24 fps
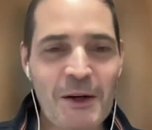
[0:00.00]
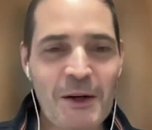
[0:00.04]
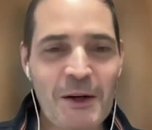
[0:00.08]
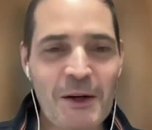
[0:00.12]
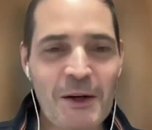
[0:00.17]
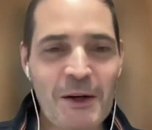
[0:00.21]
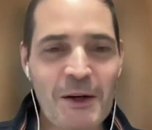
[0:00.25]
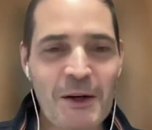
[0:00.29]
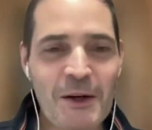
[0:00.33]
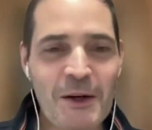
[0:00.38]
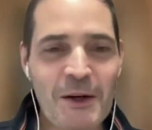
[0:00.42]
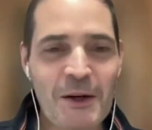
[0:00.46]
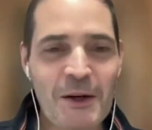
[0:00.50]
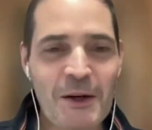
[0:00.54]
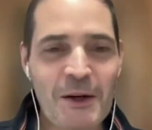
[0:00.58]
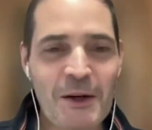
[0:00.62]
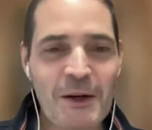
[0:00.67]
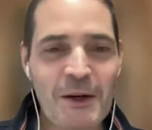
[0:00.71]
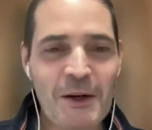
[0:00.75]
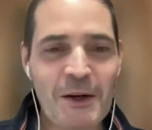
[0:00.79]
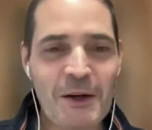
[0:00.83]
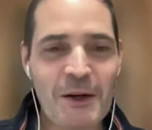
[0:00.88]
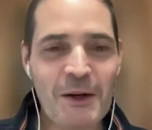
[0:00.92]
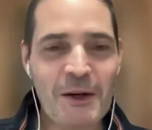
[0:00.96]
So
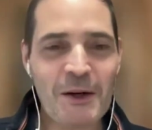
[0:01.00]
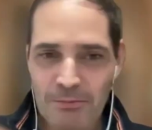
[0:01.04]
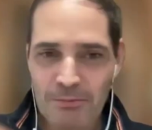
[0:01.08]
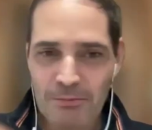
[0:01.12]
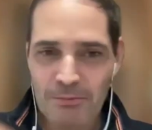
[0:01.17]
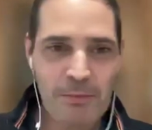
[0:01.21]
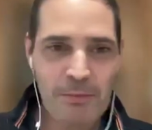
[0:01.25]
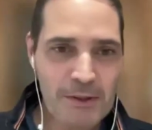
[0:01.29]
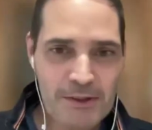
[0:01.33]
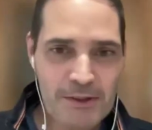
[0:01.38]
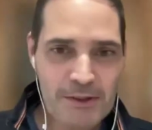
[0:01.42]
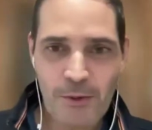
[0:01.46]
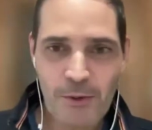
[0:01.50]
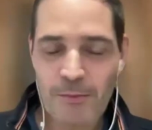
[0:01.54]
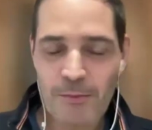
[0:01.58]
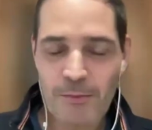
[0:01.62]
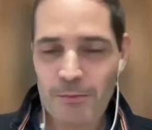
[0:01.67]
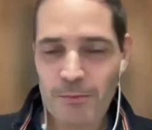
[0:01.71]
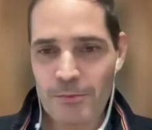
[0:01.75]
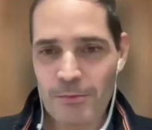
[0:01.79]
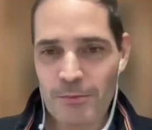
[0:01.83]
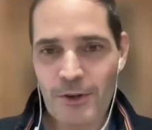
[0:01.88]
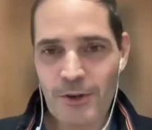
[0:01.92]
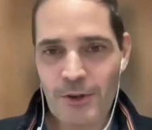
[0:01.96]
perhaps maybe
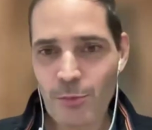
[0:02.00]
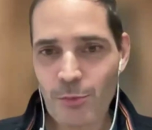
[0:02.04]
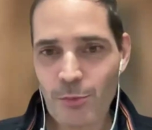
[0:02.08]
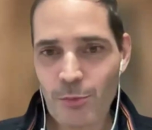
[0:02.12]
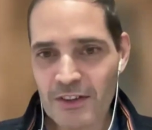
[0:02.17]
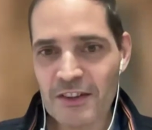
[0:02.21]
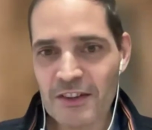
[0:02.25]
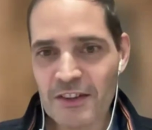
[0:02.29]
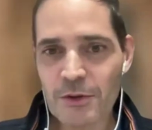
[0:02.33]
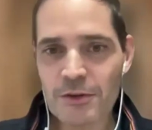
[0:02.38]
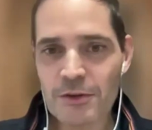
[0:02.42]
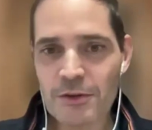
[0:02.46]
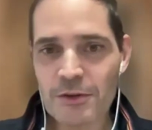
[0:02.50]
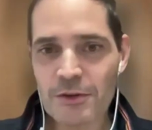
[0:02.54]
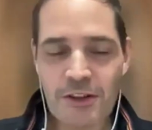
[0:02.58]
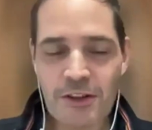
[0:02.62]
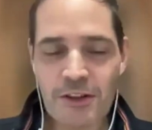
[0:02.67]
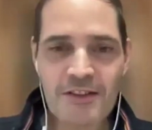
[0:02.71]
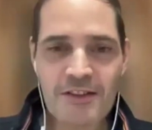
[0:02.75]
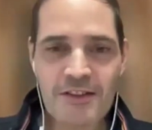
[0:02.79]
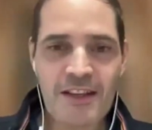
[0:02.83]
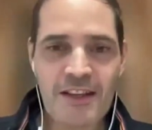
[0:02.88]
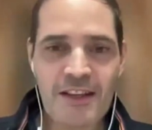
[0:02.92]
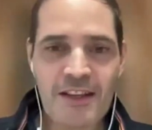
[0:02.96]
someone in the
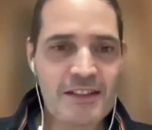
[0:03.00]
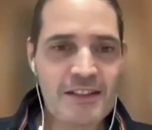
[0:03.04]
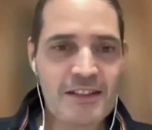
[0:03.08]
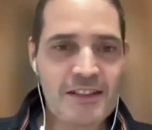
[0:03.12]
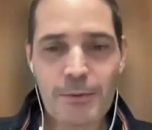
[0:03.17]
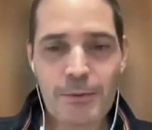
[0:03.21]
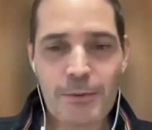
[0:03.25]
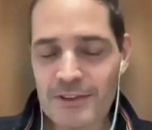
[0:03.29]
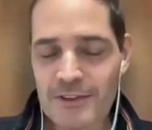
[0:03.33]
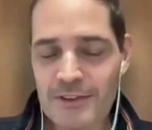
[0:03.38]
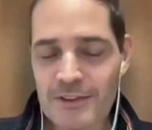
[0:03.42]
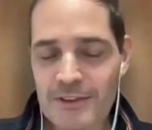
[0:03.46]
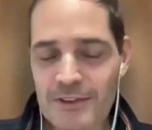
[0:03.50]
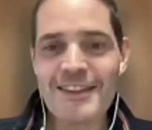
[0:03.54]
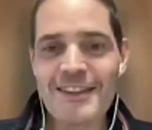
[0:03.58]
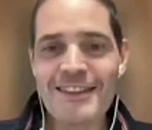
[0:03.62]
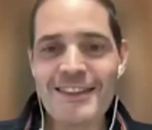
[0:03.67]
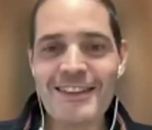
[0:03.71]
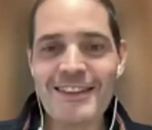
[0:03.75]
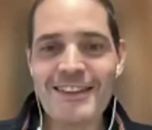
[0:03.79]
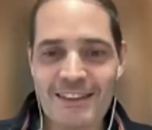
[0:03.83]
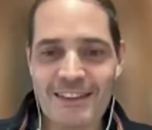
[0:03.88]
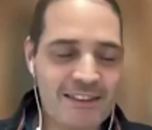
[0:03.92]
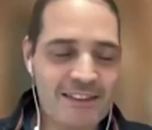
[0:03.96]
audience has
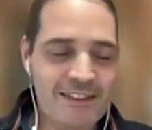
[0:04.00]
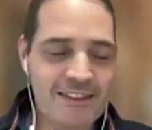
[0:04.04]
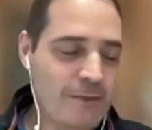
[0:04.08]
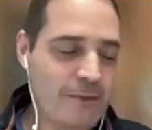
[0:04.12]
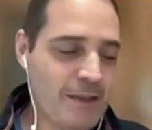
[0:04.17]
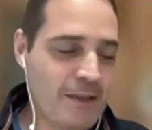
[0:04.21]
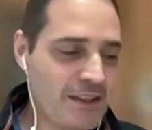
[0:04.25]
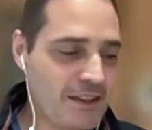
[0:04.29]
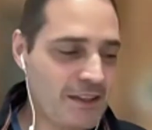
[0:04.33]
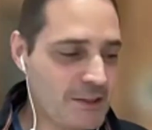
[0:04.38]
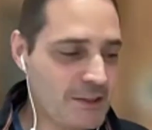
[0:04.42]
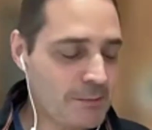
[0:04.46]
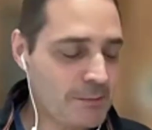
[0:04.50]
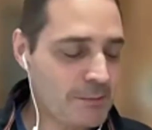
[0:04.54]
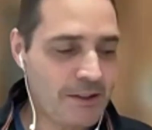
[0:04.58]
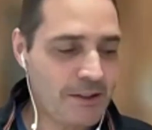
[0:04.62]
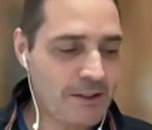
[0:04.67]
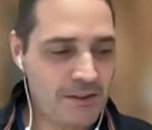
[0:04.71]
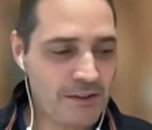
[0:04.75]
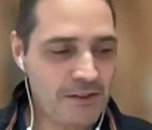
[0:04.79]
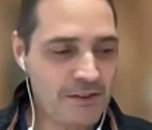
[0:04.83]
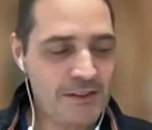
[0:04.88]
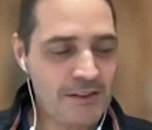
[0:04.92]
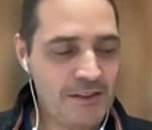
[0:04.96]
examples like this, but I've never
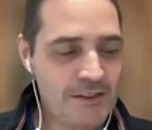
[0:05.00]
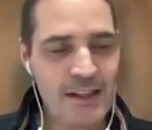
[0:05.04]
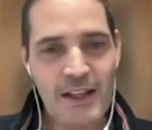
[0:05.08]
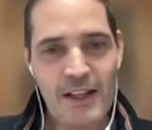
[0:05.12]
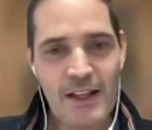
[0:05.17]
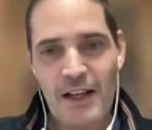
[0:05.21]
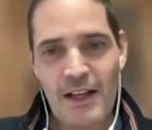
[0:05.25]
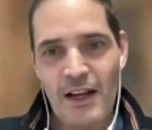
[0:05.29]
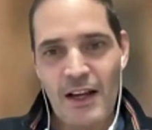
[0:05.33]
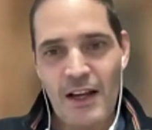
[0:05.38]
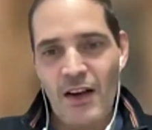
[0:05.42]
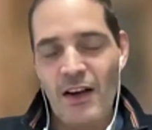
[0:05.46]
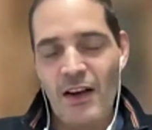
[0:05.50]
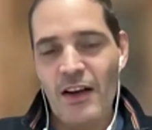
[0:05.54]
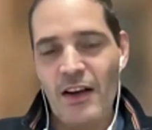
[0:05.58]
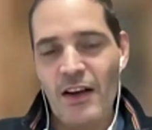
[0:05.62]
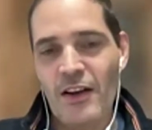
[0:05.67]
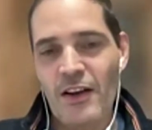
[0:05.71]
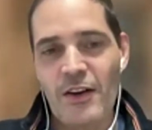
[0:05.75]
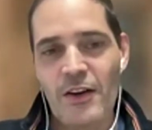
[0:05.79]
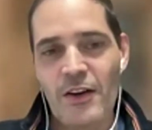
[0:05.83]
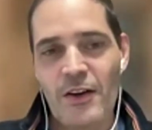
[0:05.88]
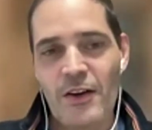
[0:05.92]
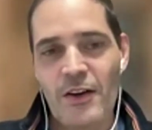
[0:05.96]
seen that in my
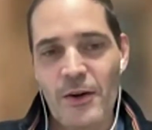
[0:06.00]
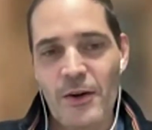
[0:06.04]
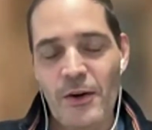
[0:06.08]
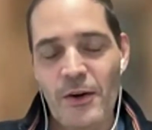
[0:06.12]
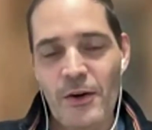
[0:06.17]
experience.